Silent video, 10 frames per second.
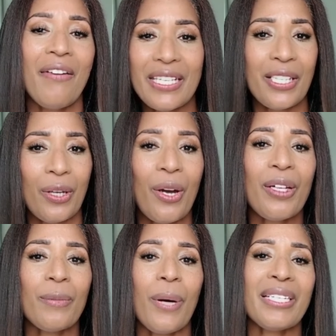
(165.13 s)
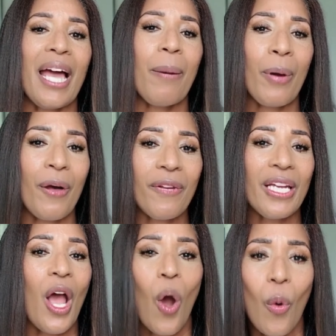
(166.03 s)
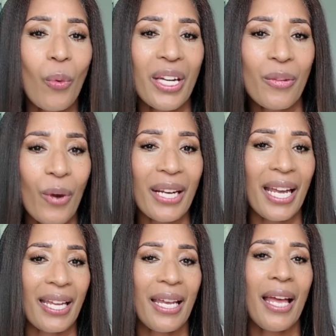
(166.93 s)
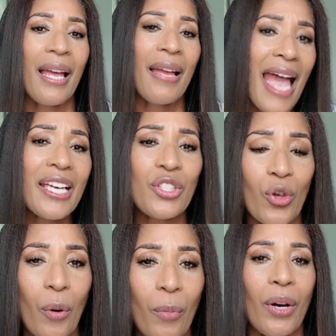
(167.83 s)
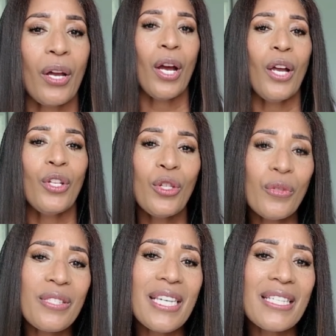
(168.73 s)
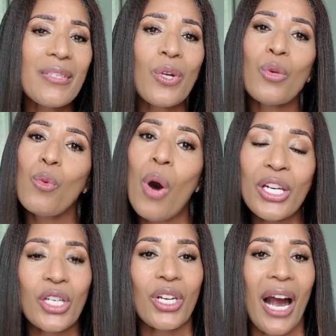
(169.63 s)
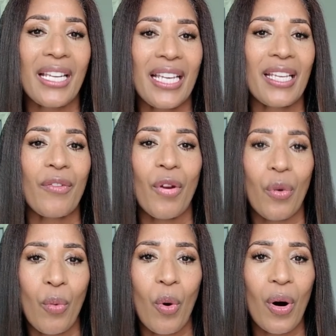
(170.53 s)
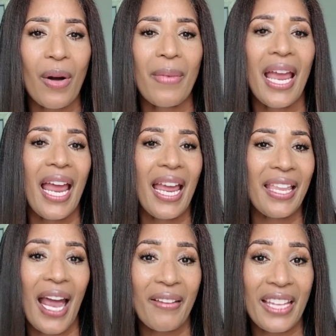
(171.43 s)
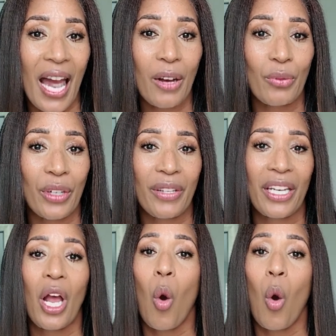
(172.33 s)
it's close but not perfect, rerun it. That's normal. Use this when you want your content to feel warm and lifestyle driven.